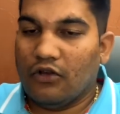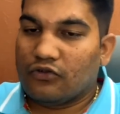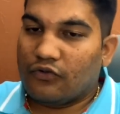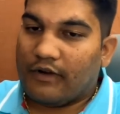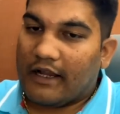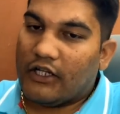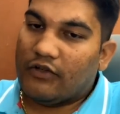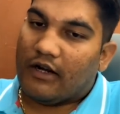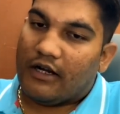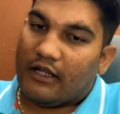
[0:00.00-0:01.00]
So while
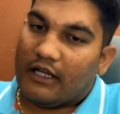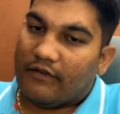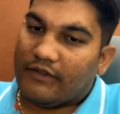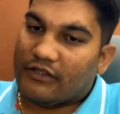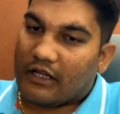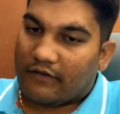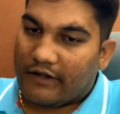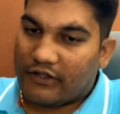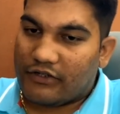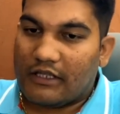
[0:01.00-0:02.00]
you are dealing with
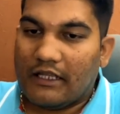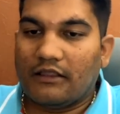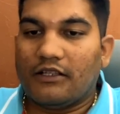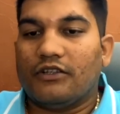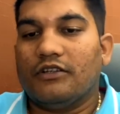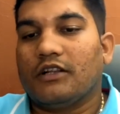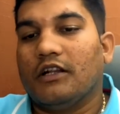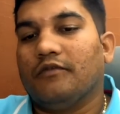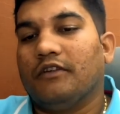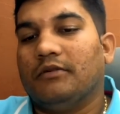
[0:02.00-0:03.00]
servants, then this
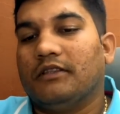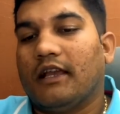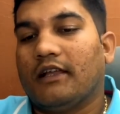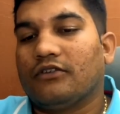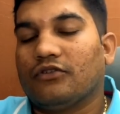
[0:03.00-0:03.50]
result will be there.